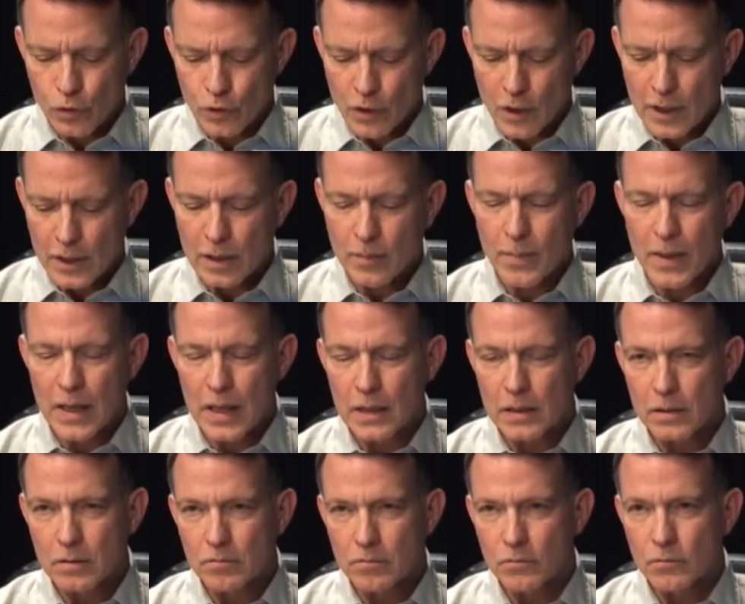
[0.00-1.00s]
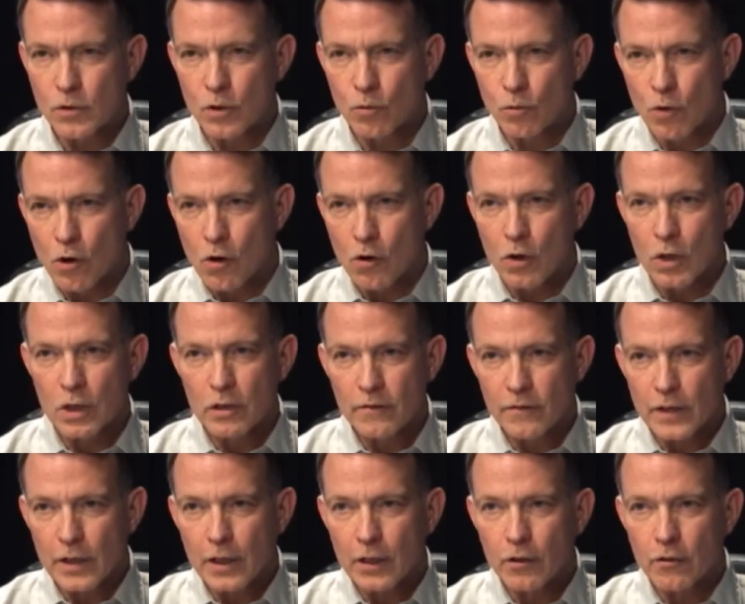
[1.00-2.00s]
you talk about the
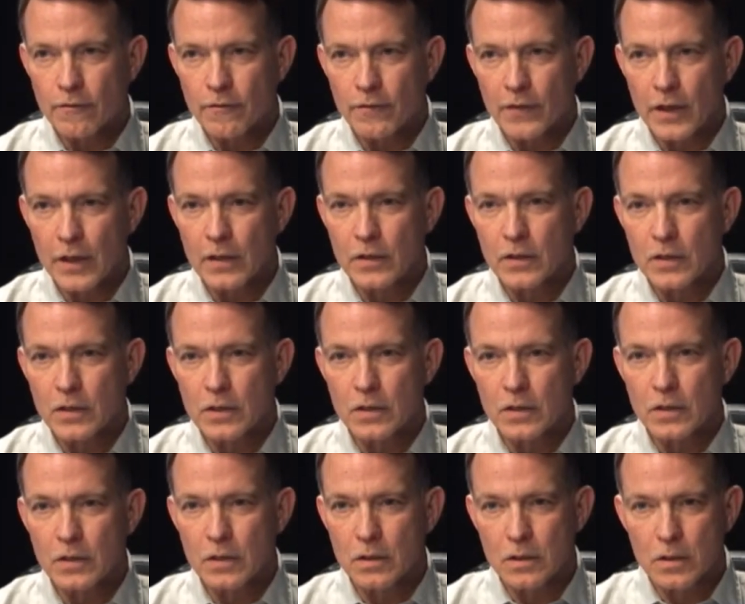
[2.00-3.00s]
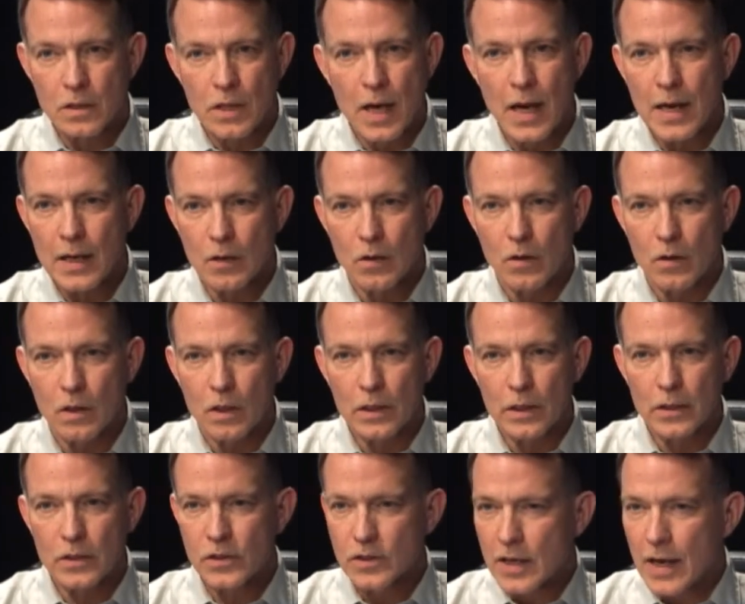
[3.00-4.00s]
role of interfaith
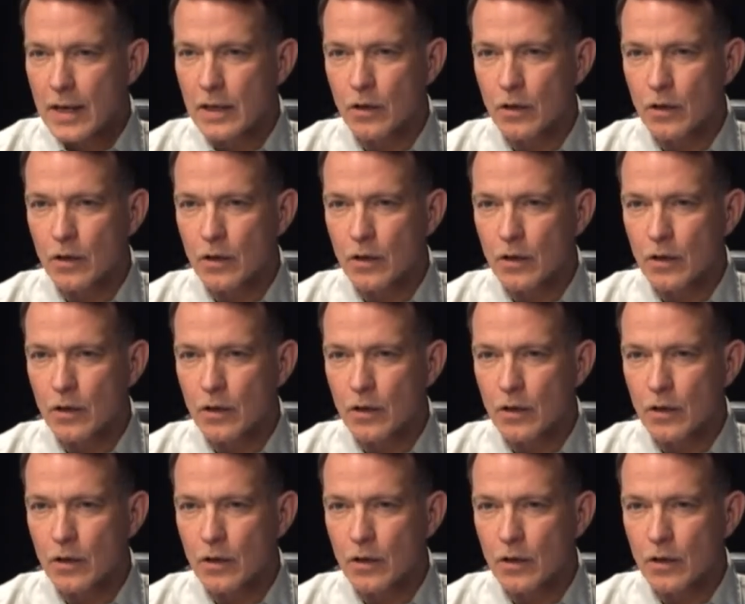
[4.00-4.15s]
dialogue. Is